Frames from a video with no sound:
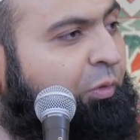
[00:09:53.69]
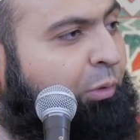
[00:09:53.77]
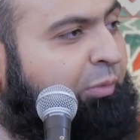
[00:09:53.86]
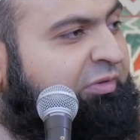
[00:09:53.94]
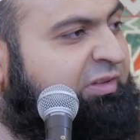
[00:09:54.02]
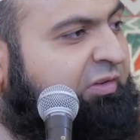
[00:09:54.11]

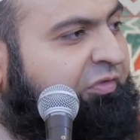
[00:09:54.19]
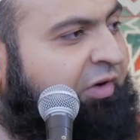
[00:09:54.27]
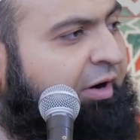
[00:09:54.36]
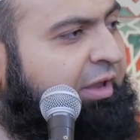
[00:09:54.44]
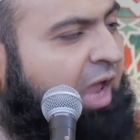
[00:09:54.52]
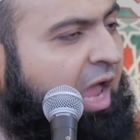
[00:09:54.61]
there was a
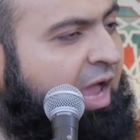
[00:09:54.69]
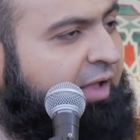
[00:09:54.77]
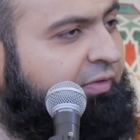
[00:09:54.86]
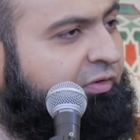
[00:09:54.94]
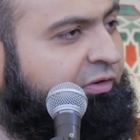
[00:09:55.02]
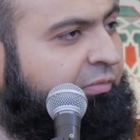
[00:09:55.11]
very
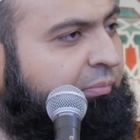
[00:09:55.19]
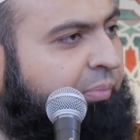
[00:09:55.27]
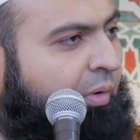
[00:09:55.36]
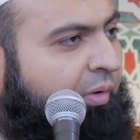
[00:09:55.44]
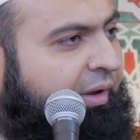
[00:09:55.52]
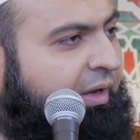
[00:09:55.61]
handsome
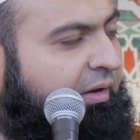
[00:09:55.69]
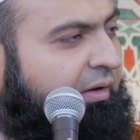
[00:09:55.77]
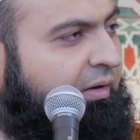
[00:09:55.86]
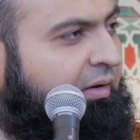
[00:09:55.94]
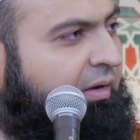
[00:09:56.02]
boy,